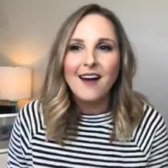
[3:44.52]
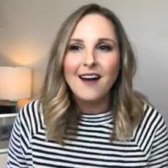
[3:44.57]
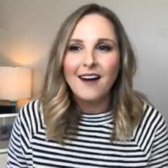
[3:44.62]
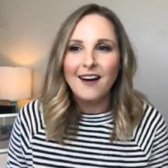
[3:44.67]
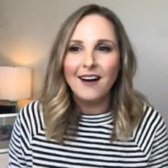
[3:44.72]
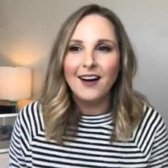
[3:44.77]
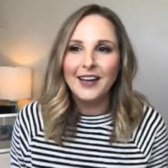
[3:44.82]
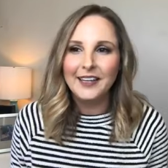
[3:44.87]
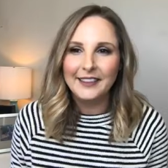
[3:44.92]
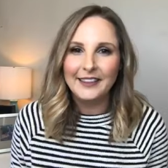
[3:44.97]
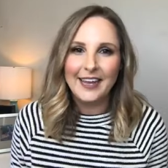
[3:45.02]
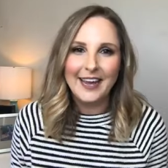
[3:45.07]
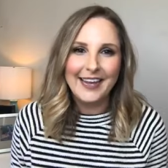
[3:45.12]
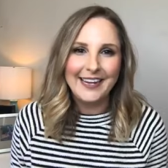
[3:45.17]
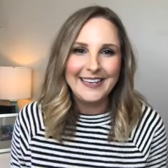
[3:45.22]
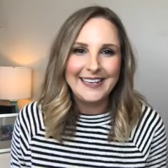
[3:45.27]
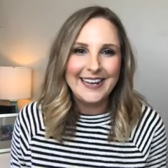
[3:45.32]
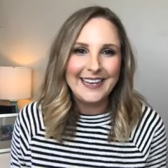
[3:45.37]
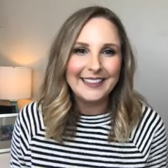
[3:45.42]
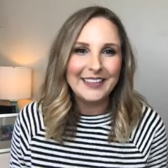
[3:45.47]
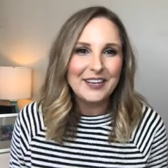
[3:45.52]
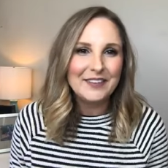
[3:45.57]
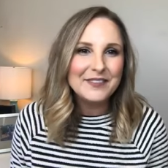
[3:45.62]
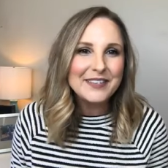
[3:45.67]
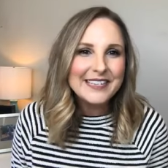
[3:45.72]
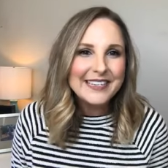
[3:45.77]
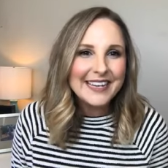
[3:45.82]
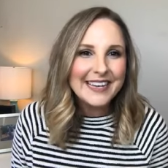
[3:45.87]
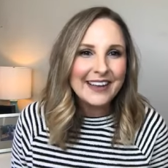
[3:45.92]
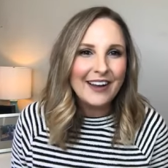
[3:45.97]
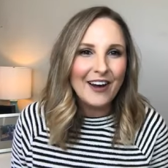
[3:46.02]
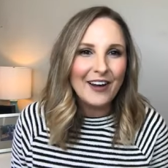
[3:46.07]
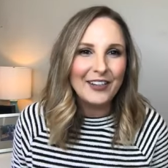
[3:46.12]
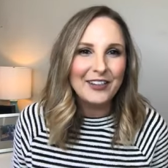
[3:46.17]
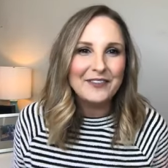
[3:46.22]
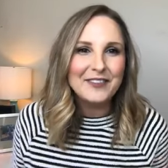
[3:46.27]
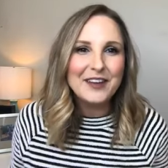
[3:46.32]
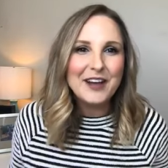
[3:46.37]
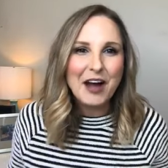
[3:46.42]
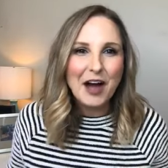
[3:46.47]
online. And I love seeing all
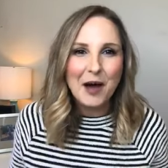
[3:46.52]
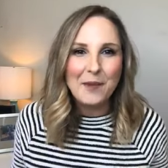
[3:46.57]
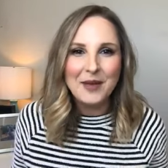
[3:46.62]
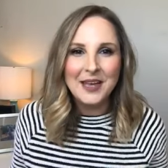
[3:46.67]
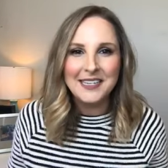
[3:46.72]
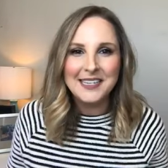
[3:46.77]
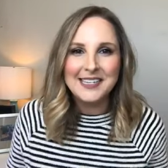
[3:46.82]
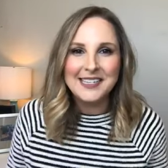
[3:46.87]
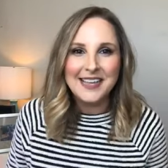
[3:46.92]
of the comments.